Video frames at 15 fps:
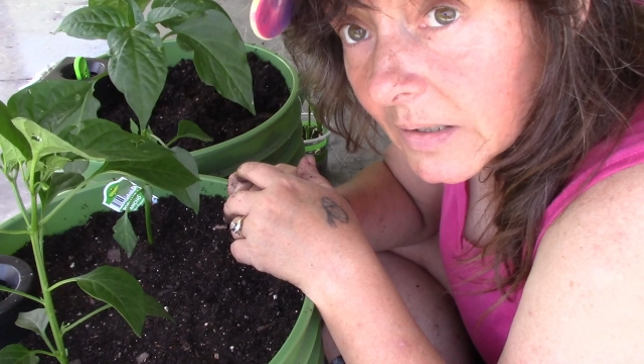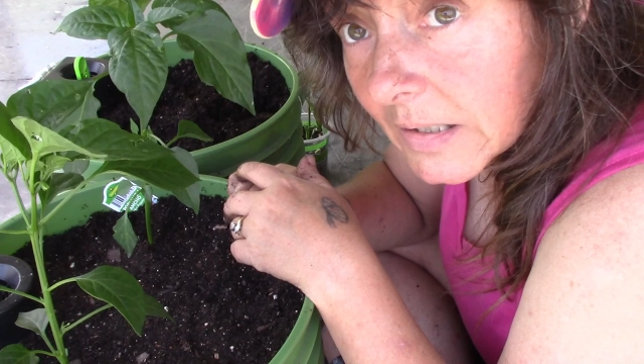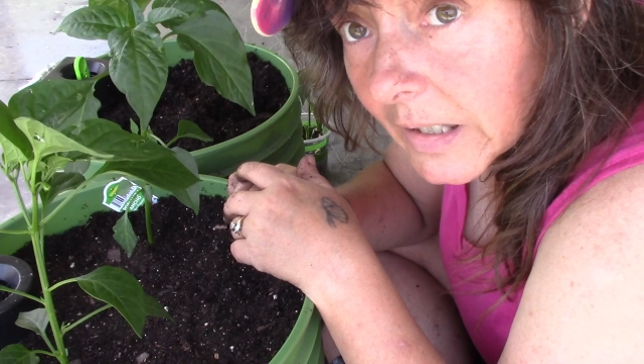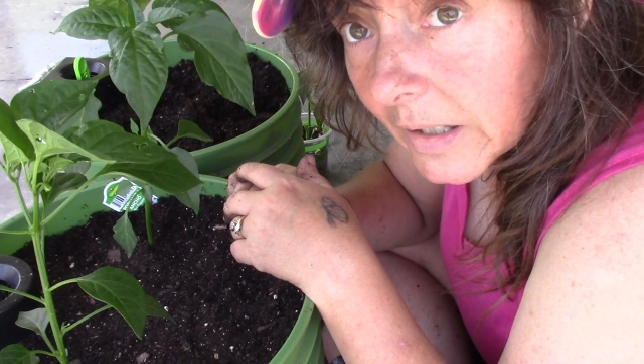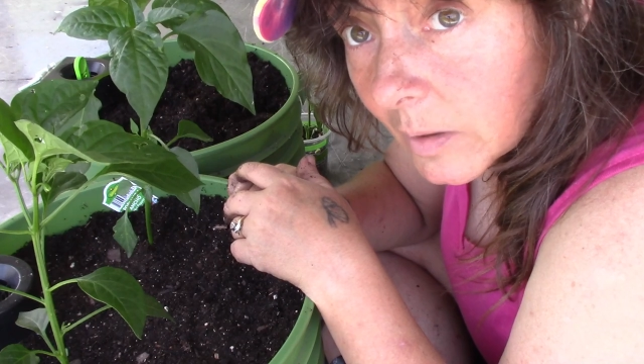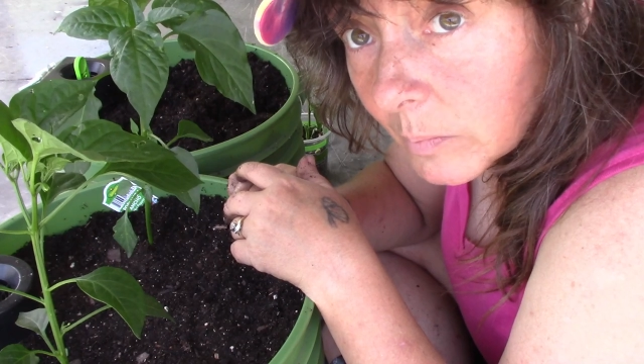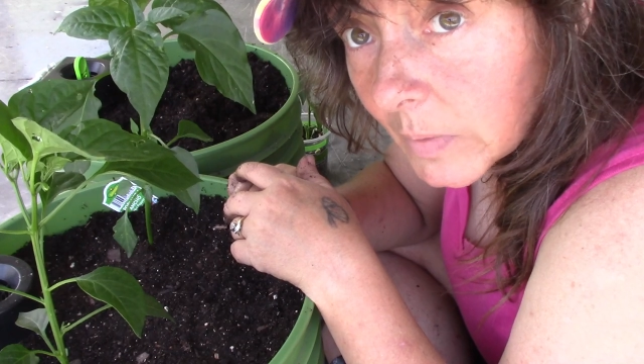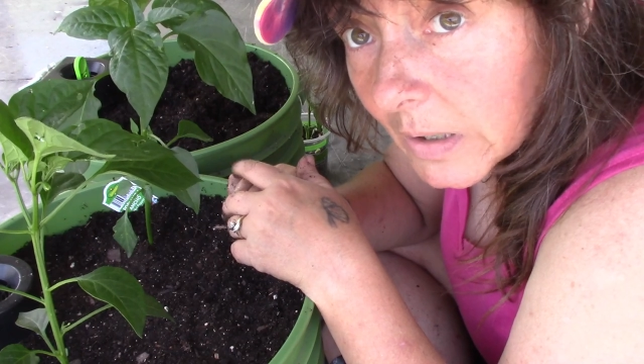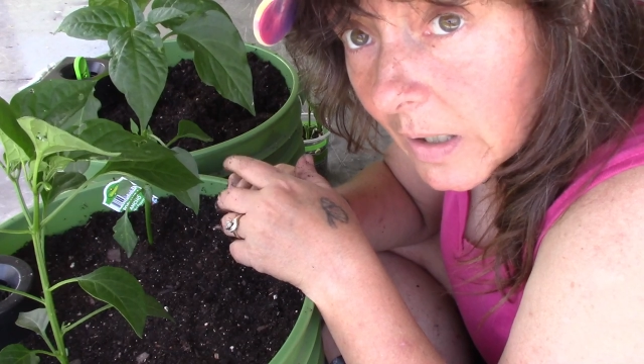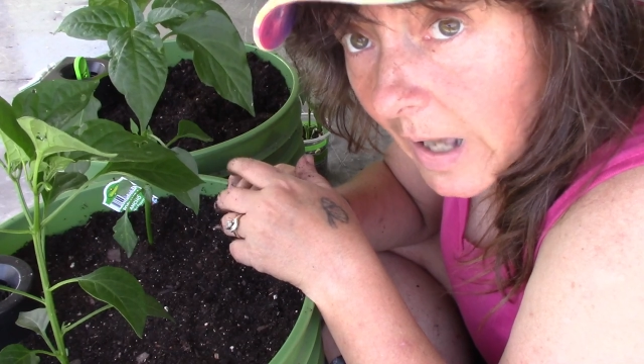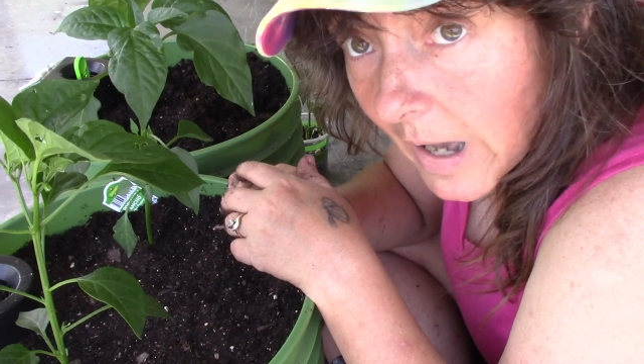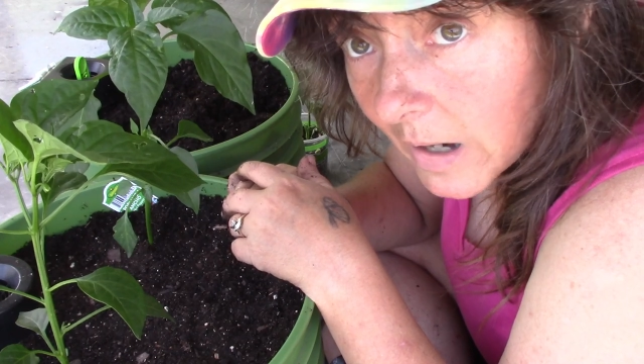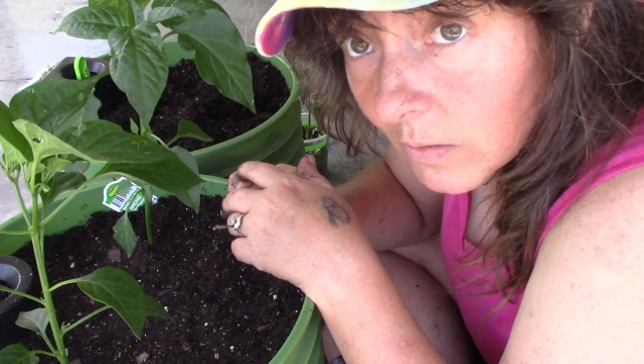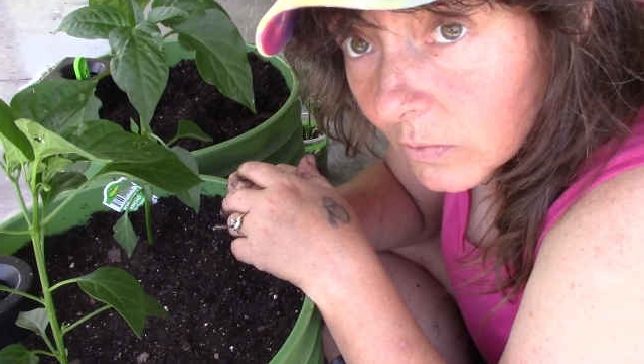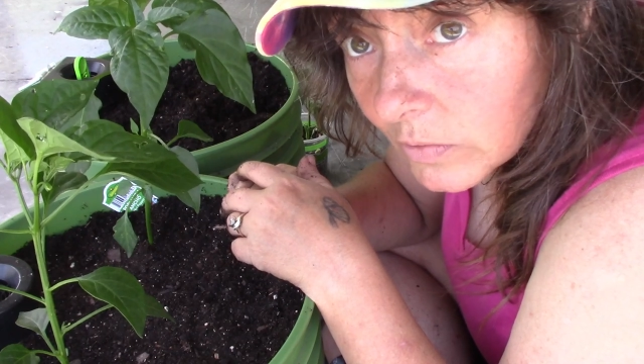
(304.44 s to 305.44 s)
take them in the
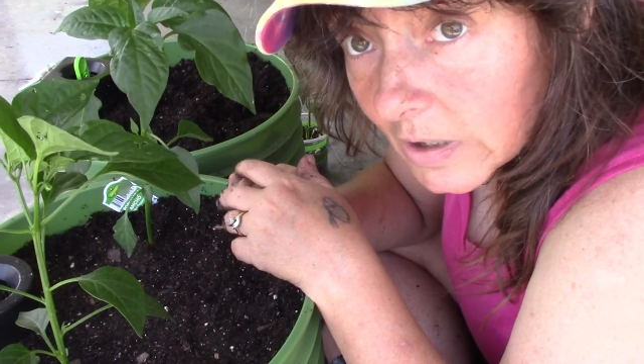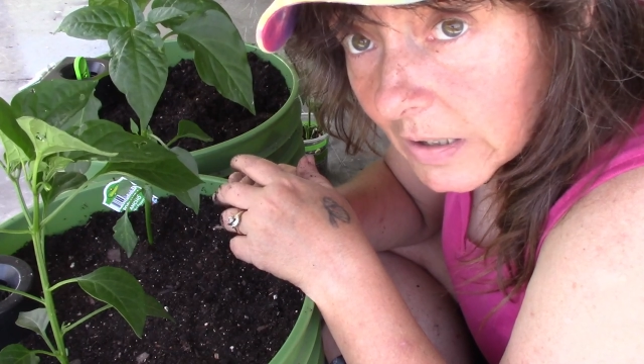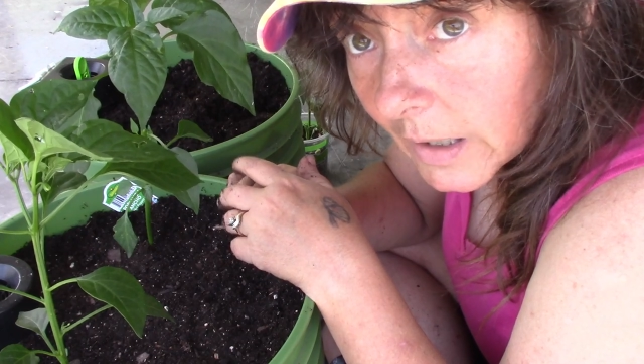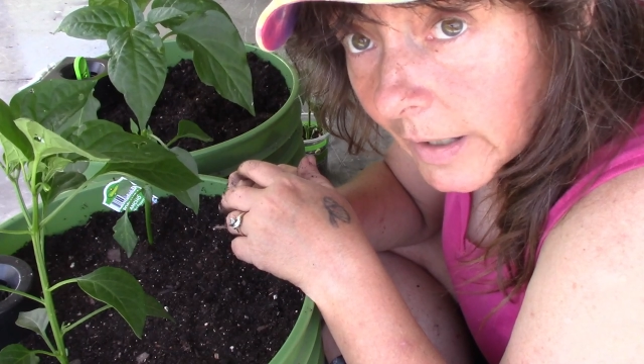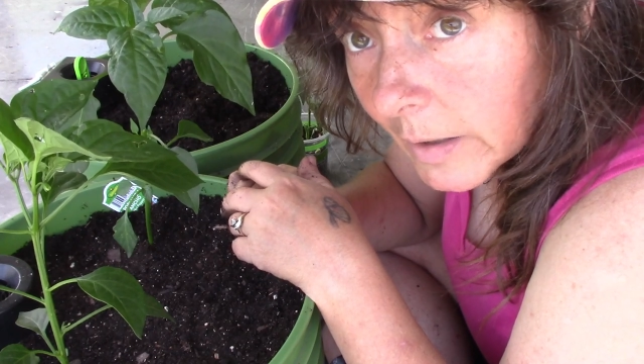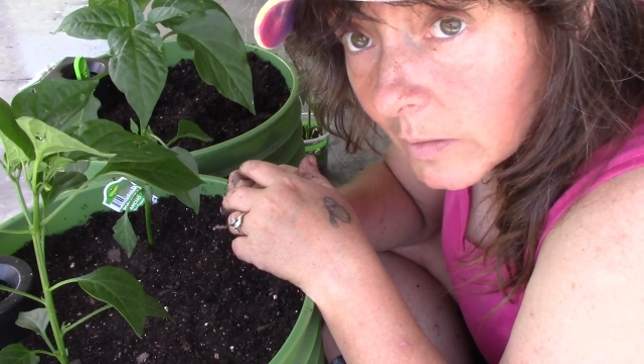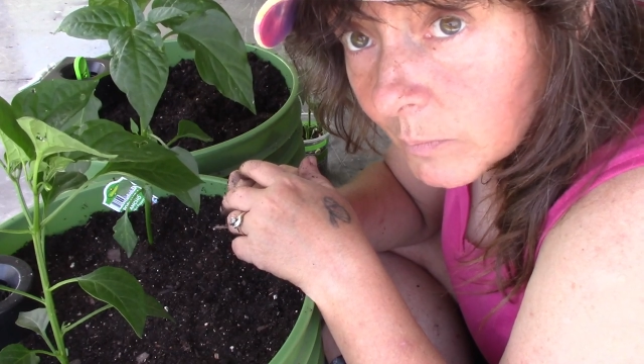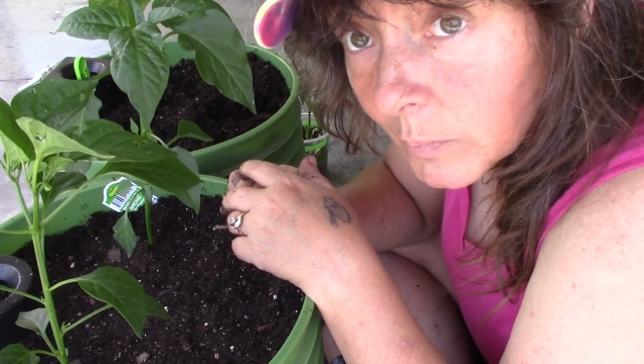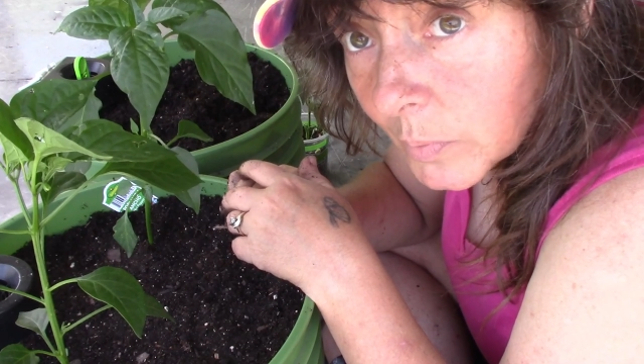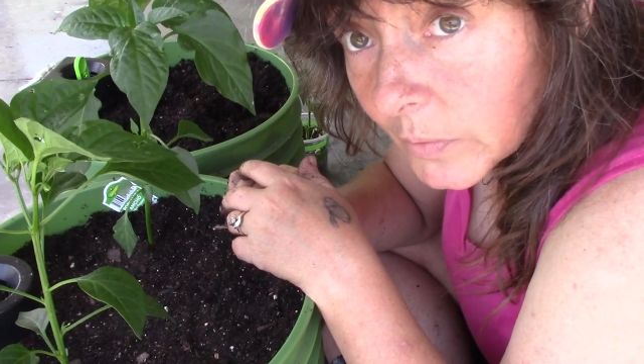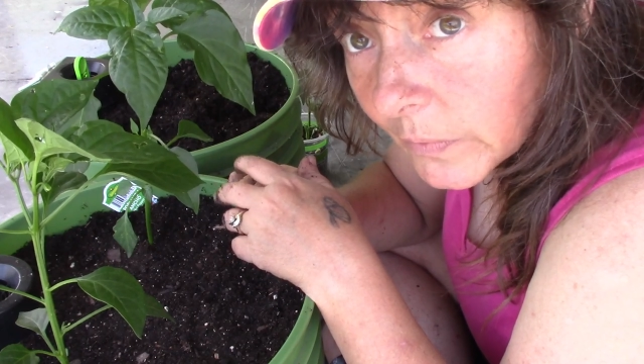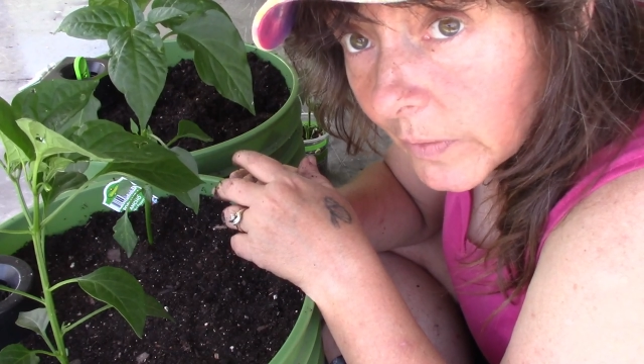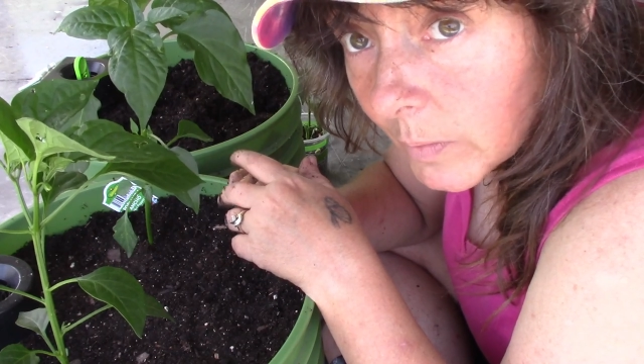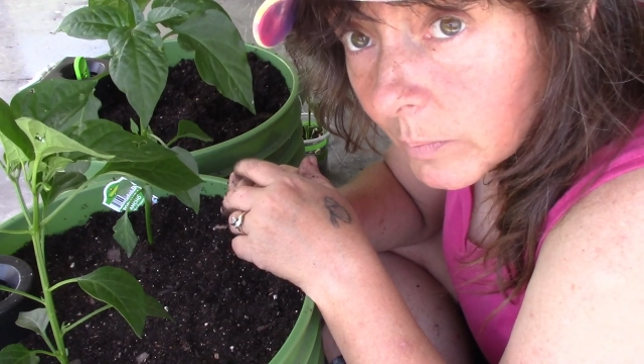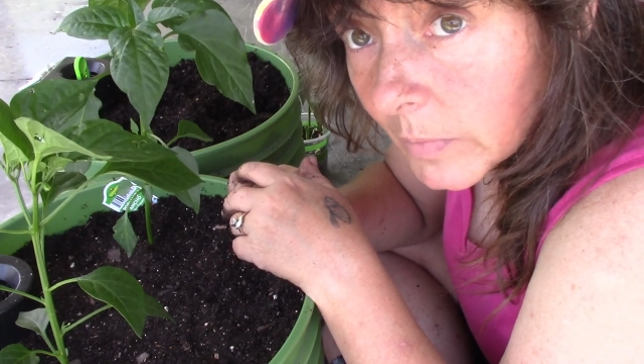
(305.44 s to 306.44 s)
house and
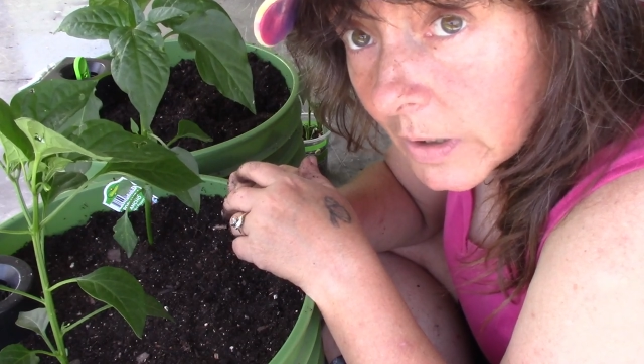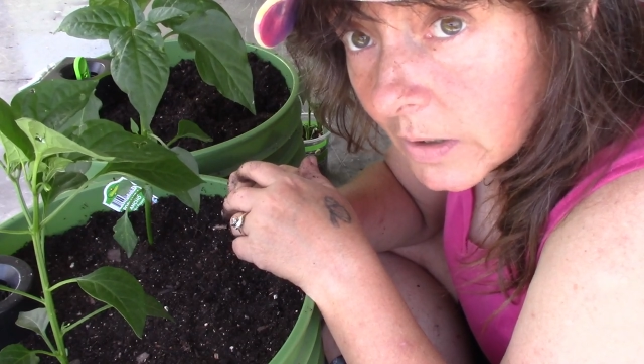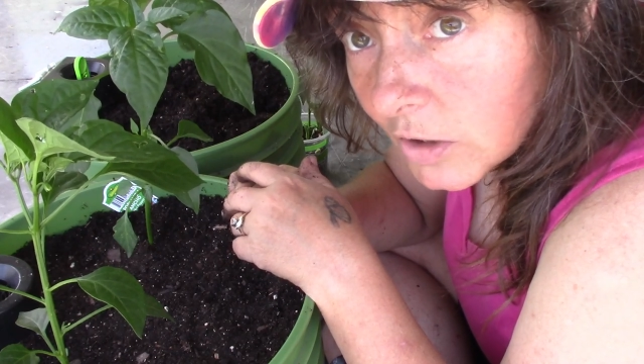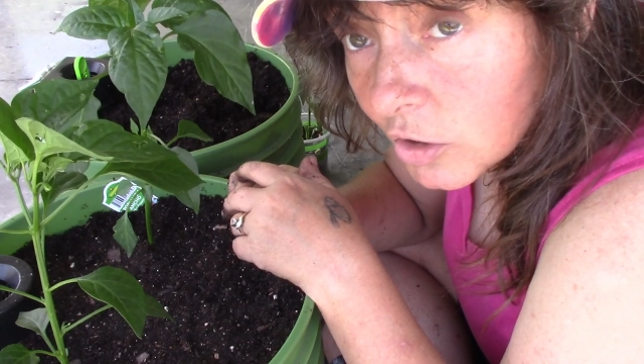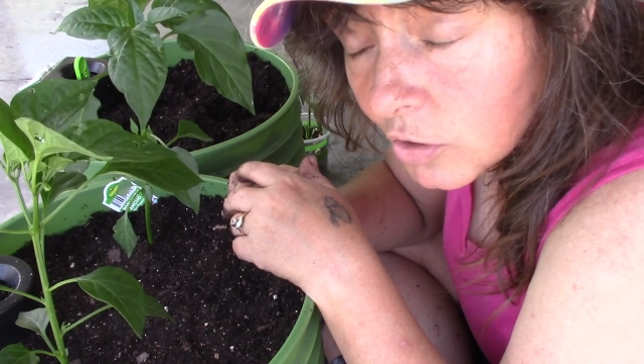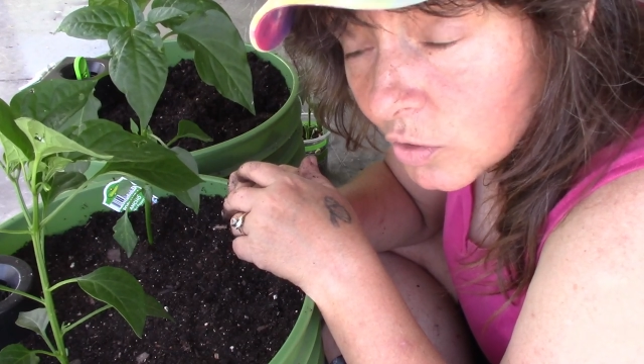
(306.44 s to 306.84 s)
put them into